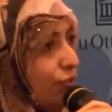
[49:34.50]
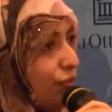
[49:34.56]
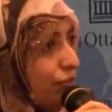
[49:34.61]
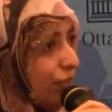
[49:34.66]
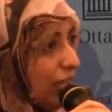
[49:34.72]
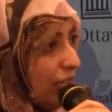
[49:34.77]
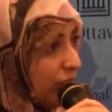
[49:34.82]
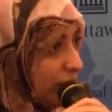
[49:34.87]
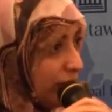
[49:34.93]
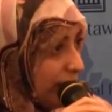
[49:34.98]

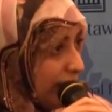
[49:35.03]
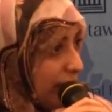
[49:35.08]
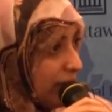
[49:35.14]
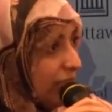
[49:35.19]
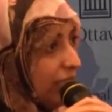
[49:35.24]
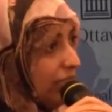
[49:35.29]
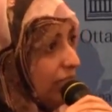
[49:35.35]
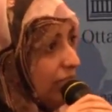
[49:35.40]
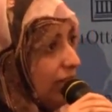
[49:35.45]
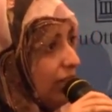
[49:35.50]
of countries
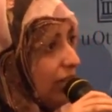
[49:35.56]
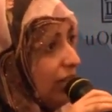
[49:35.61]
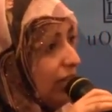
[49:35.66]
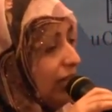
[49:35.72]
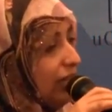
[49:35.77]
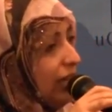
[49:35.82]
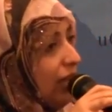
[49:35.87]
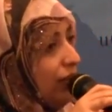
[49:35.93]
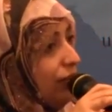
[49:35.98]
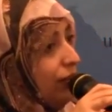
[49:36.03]

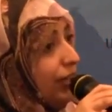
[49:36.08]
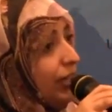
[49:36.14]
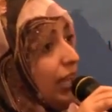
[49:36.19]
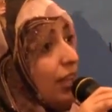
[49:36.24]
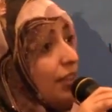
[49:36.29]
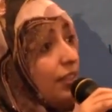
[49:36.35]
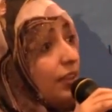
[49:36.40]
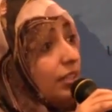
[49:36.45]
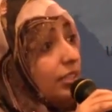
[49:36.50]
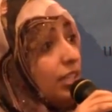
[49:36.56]
in
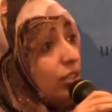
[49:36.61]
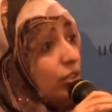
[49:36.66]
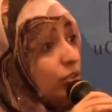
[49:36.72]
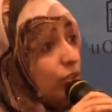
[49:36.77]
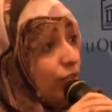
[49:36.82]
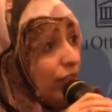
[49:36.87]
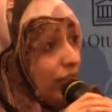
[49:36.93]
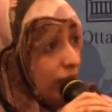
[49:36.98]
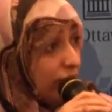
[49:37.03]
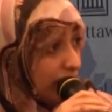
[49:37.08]
Africa. There is a lot
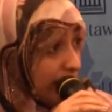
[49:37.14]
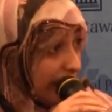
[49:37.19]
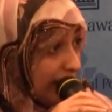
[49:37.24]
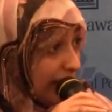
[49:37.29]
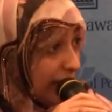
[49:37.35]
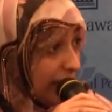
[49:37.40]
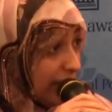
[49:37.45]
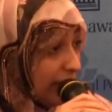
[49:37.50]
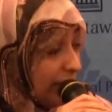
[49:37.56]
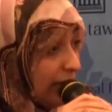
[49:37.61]
of
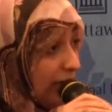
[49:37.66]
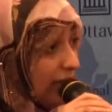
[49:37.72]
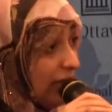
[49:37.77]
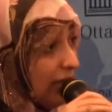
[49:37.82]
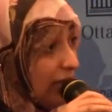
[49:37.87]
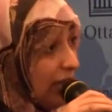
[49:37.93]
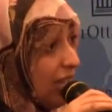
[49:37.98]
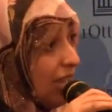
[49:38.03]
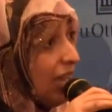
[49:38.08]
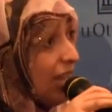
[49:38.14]
countries in
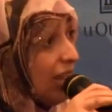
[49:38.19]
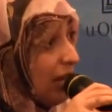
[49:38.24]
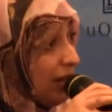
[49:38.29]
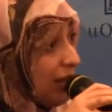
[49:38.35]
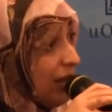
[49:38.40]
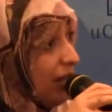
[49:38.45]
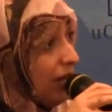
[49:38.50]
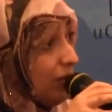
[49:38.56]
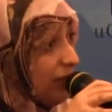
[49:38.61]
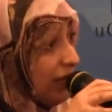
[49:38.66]

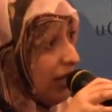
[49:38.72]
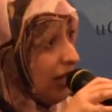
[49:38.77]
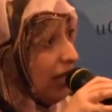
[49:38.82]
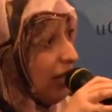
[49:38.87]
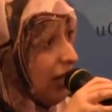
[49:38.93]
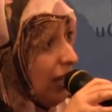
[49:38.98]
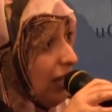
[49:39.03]
Arab